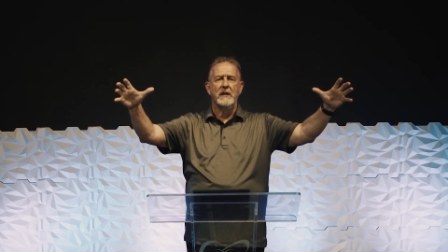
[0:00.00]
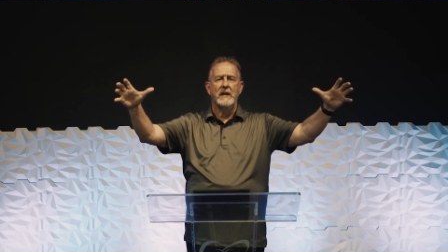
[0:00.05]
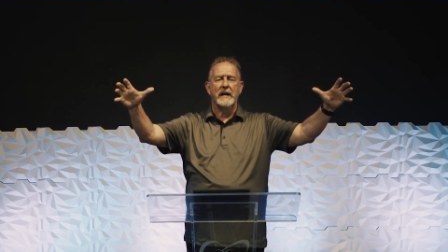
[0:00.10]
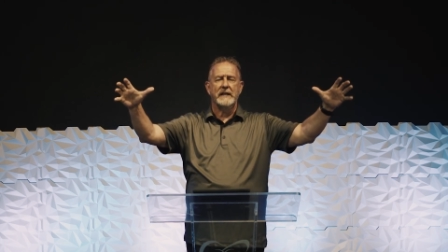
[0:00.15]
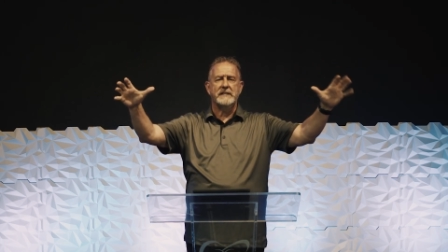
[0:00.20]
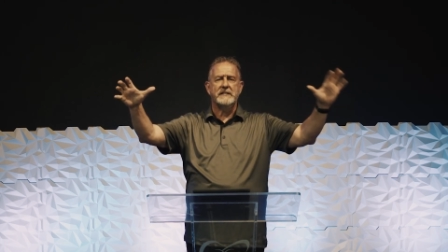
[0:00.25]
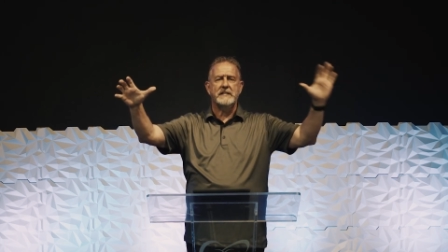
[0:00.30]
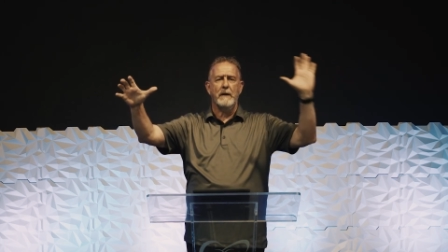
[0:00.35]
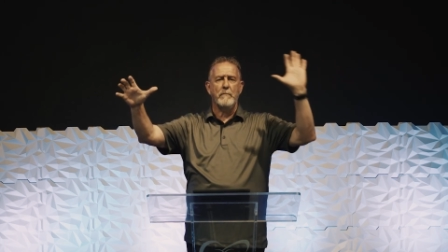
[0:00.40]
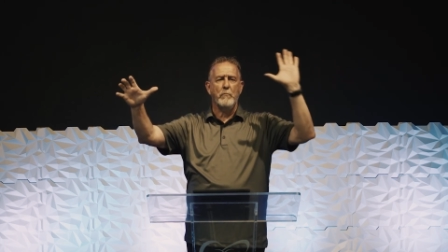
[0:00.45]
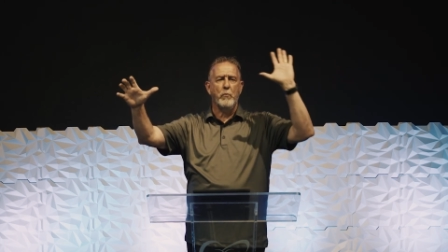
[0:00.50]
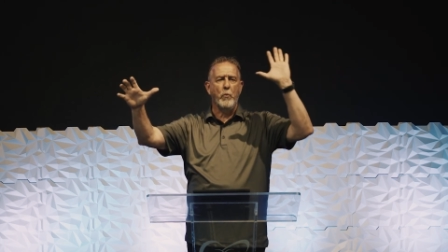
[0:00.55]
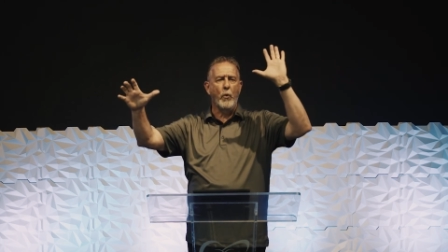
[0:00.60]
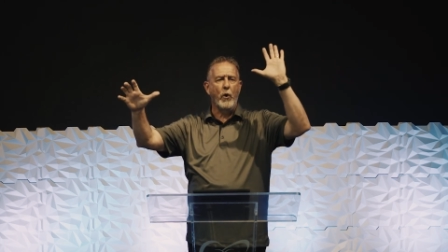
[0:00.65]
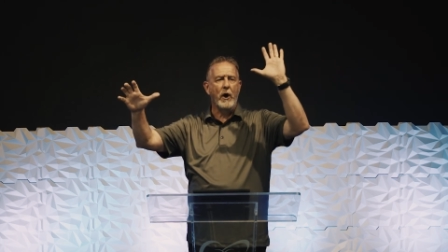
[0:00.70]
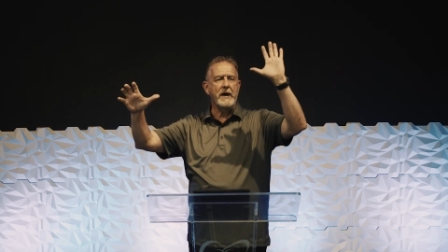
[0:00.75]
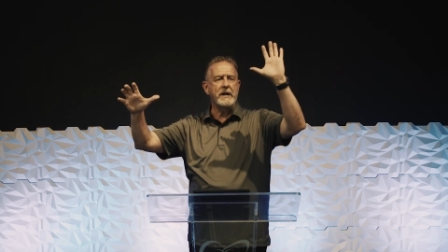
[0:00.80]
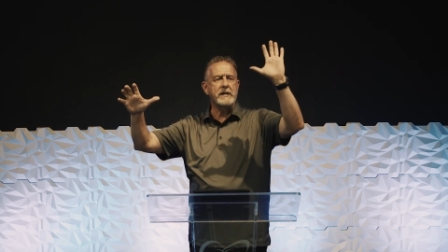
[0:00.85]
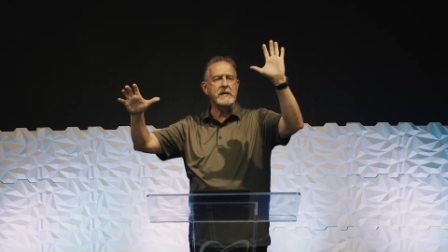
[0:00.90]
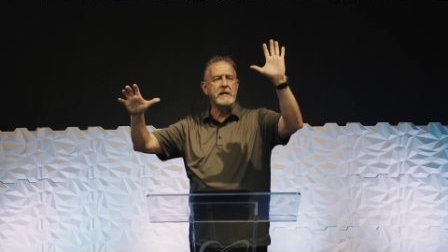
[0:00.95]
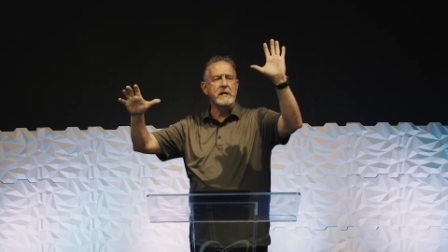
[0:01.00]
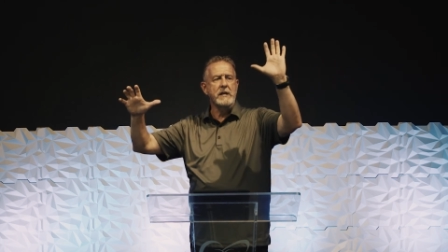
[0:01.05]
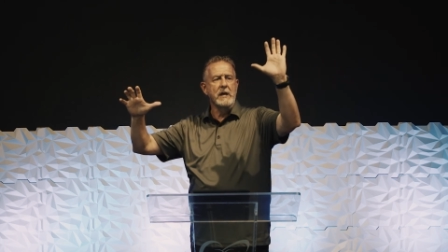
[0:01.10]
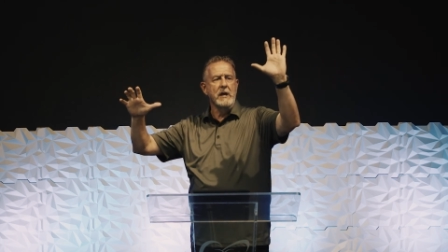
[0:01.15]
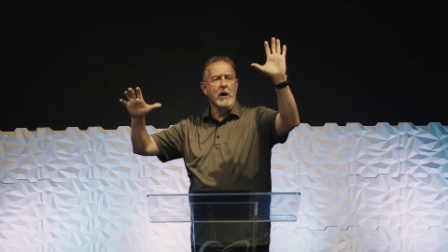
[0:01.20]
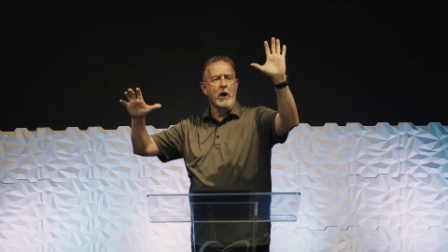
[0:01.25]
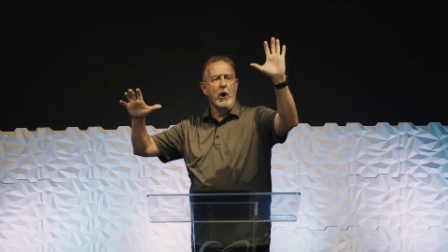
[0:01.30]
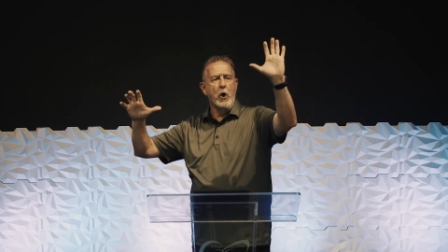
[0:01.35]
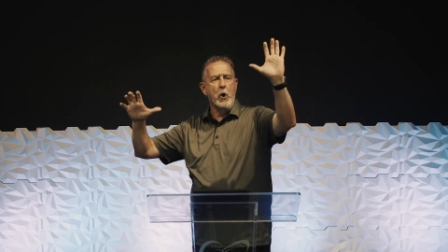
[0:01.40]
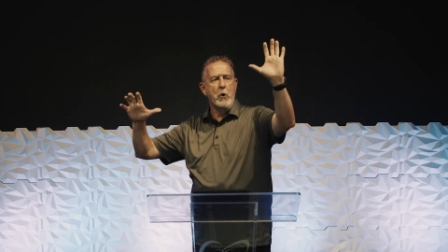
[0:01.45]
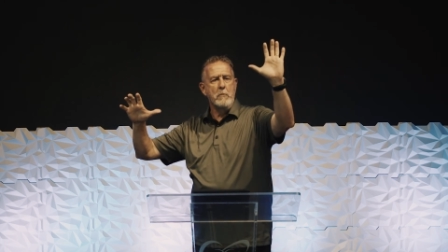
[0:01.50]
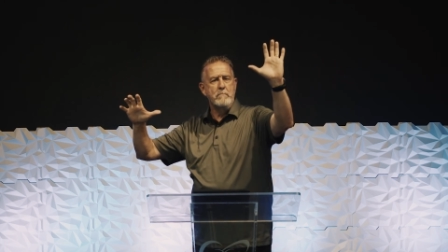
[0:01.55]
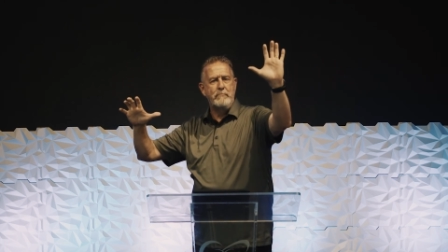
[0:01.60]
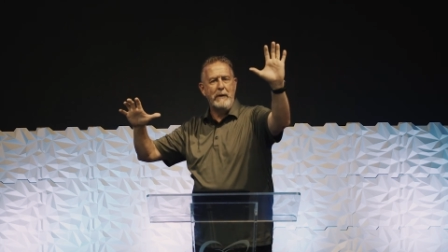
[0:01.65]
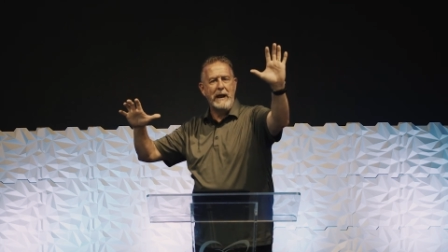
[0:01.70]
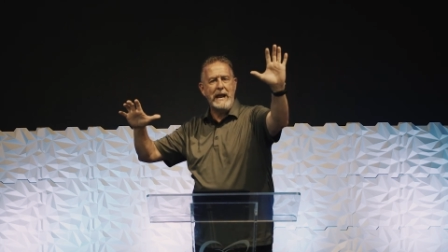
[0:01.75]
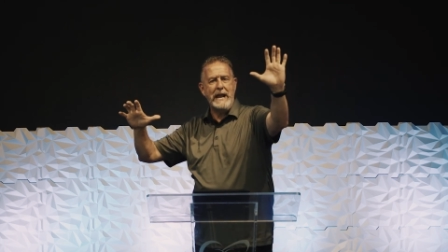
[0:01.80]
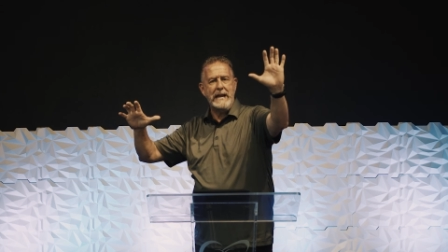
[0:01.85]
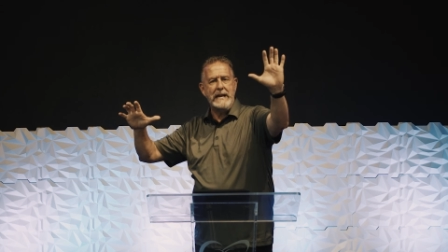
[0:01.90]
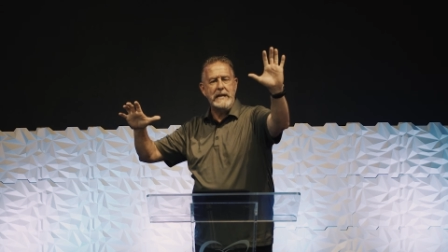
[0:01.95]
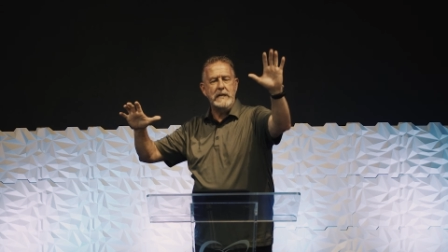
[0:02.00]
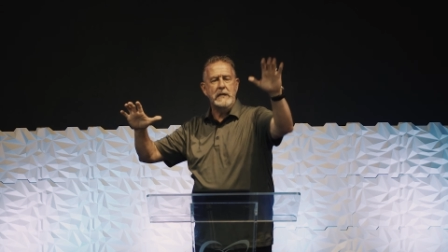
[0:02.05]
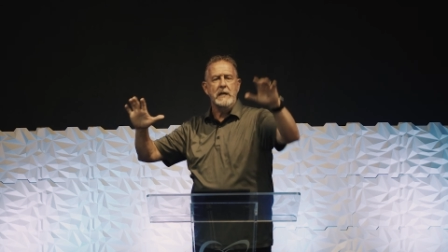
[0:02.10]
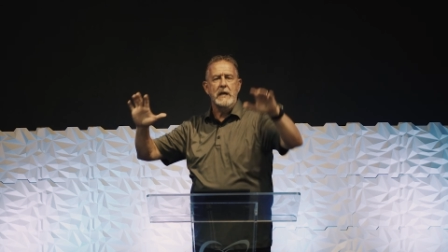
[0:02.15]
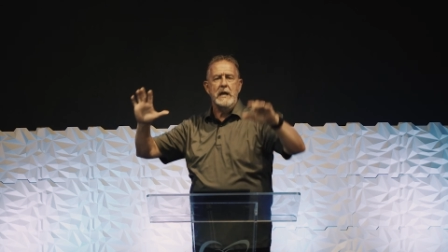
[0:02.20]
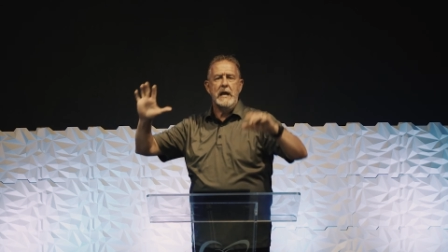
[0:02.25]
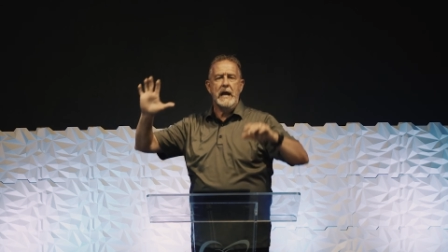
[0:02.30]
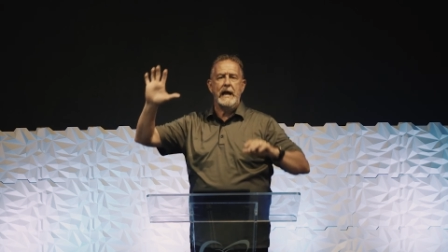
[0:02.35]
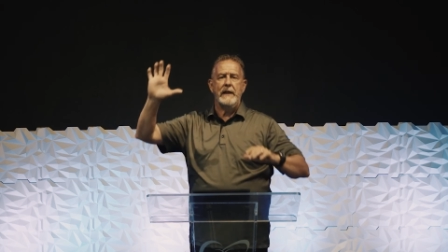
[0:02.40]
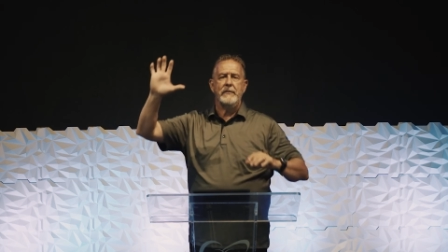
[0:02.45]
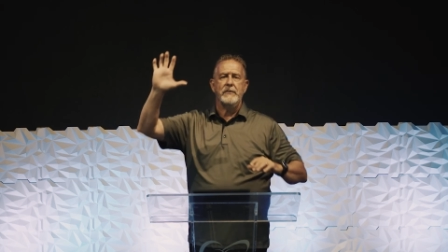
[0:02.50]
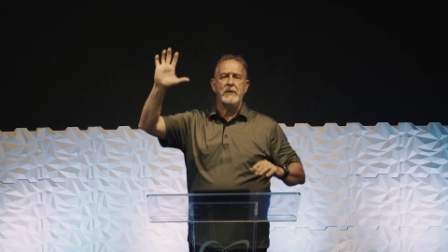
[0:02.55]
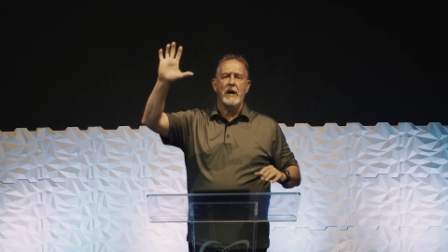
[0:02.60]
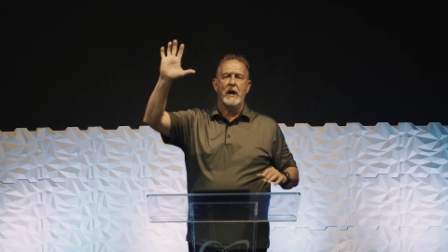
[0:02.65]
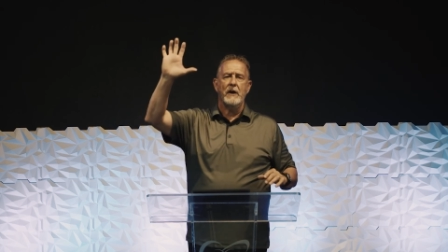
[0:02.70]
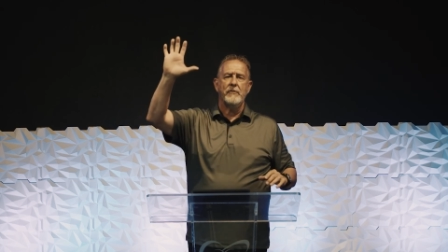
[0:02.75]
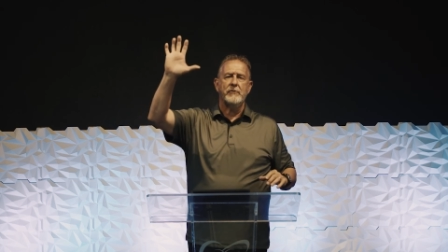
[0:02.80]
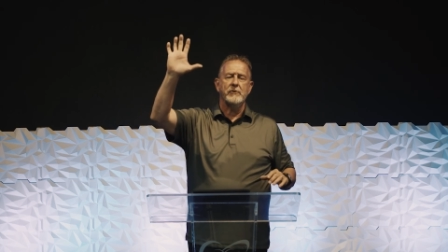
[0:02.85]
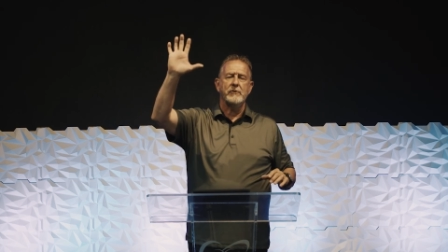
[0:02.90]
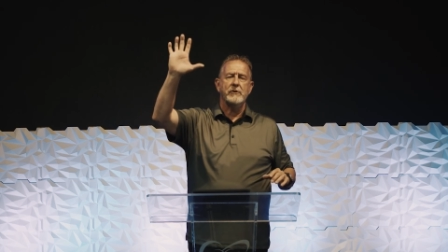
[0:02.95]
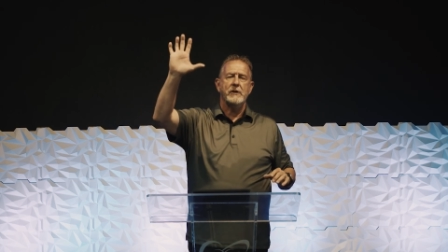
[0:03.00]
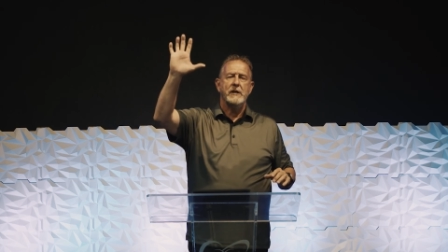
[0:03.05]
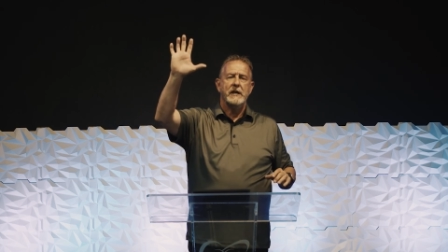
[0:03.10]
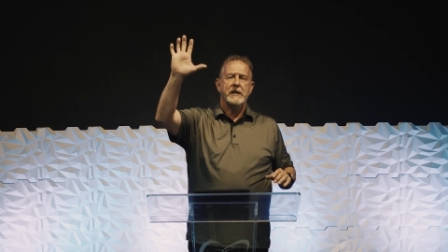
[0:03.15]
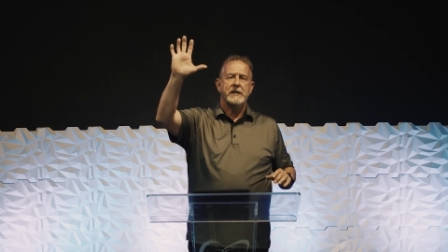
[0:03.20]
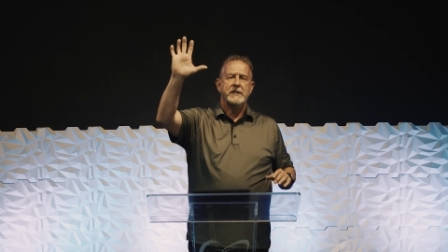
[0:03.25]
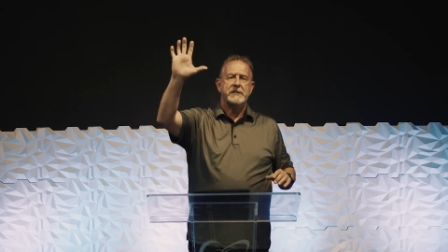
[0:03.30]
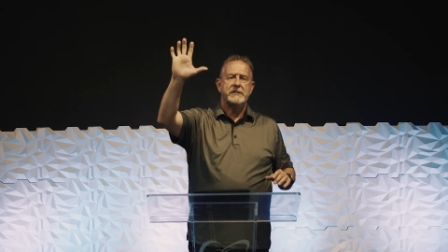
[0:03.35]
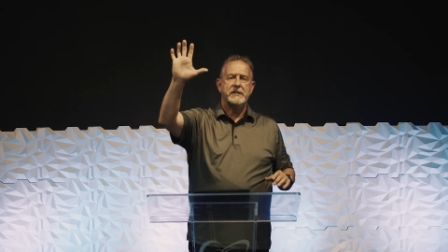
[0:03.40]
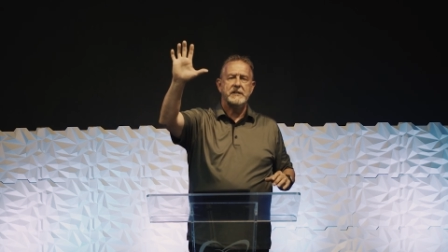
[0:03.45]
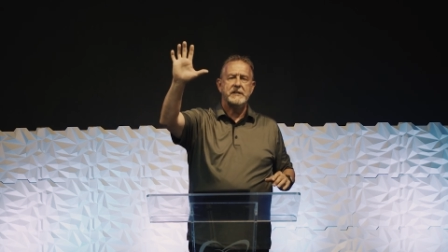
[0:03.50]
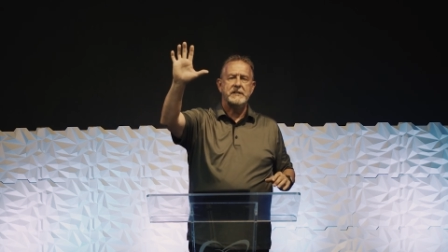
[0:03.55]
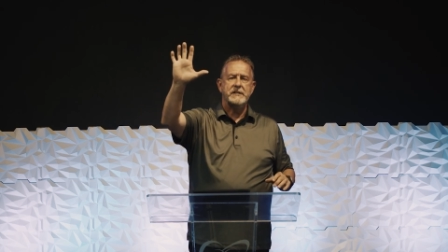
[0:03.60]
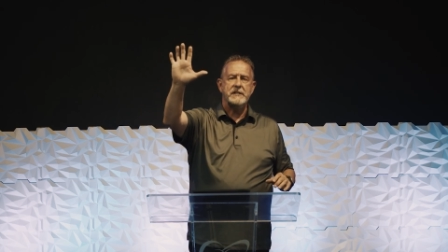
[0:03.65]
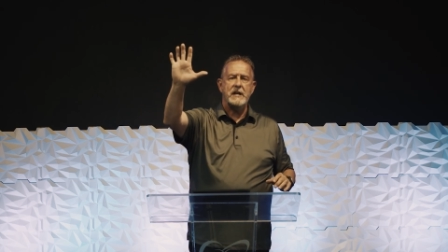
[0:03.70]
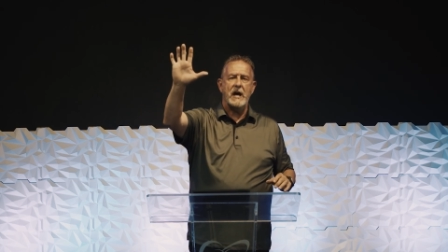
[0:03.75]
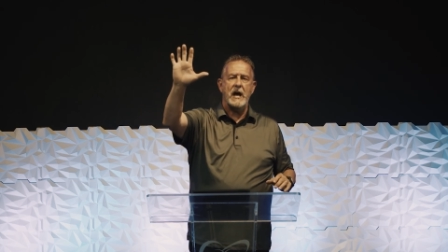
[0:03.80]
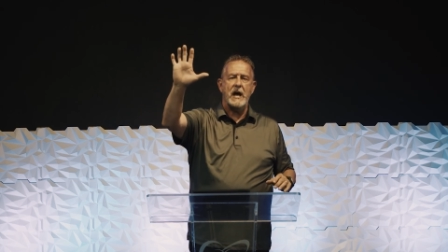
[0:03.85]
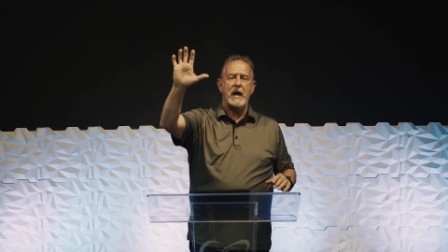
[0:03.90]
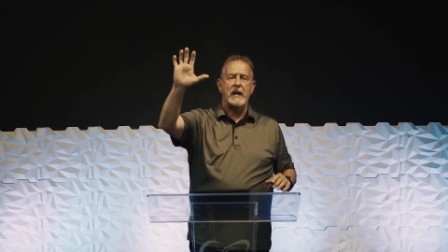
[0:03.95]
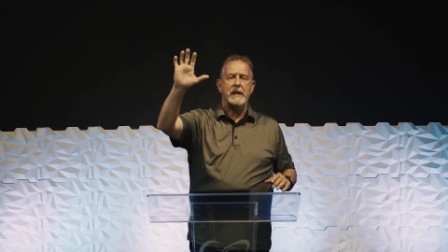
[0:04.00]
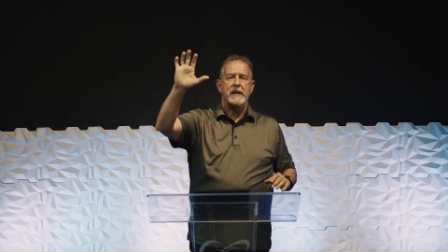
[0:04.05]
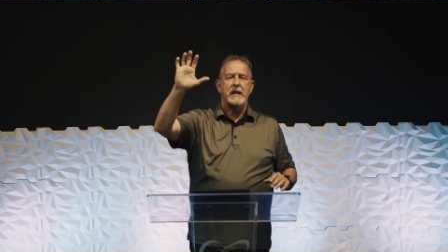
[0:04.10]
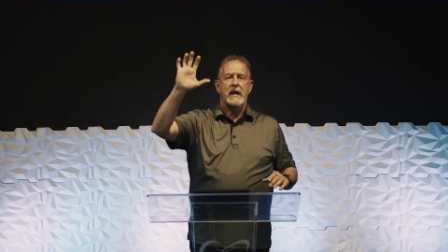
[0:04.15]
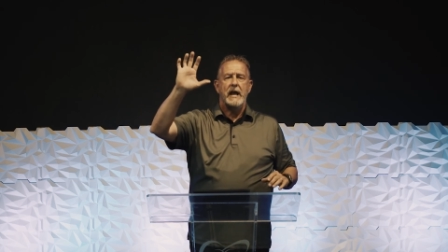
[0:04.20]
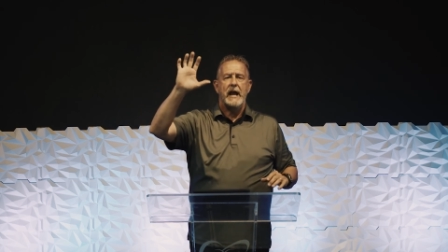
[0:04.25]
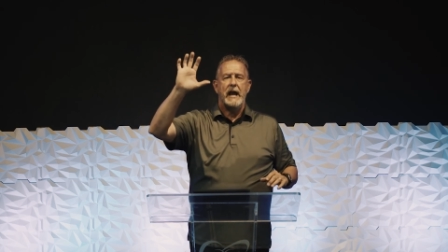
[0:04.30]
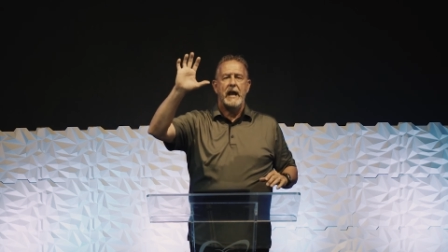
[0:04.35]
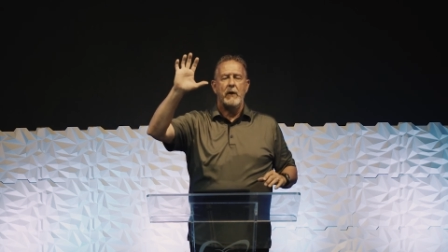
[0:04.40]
Except one obeyed and the other did not.